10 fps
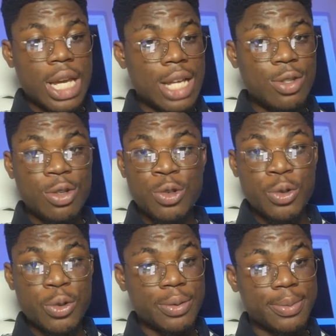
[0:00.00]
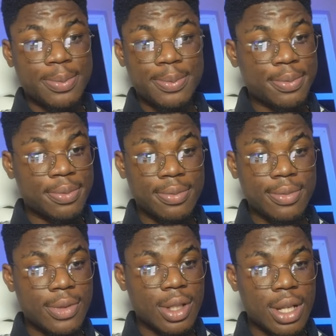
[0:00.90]
guys don't know.
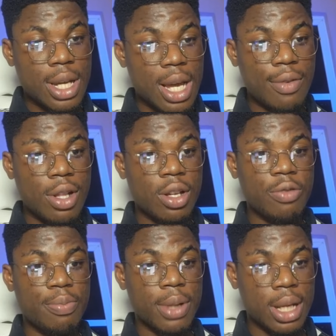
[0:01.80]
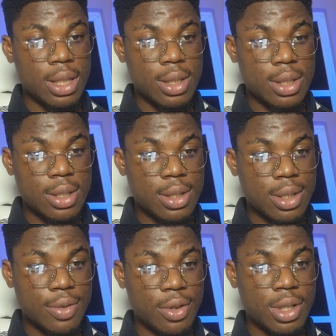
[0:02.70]
I have a lot of plans
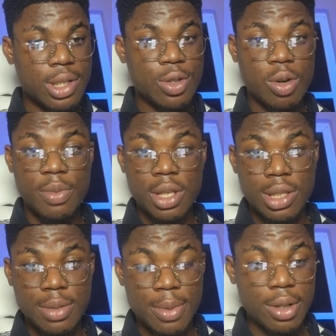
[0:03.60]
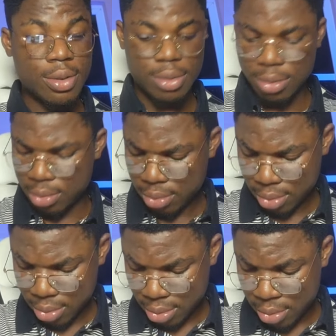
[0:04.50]
for this community, but
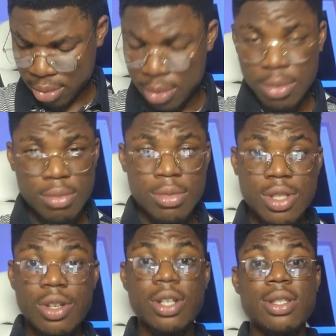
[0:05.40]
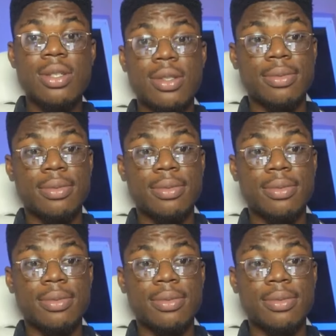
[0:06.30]
it's not easy.